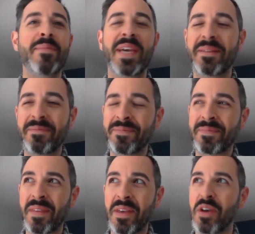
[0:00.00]
I mean,
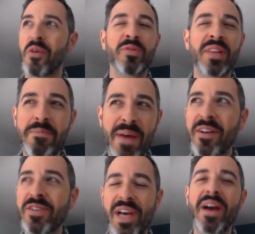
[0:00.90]
the only
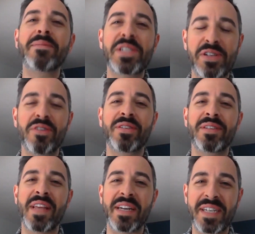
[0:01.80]
better time to
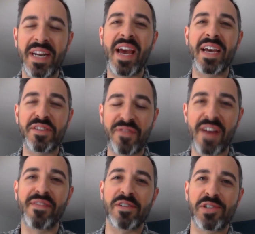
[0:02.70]
start than today is
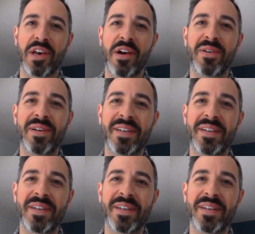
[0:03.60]
5 years ago.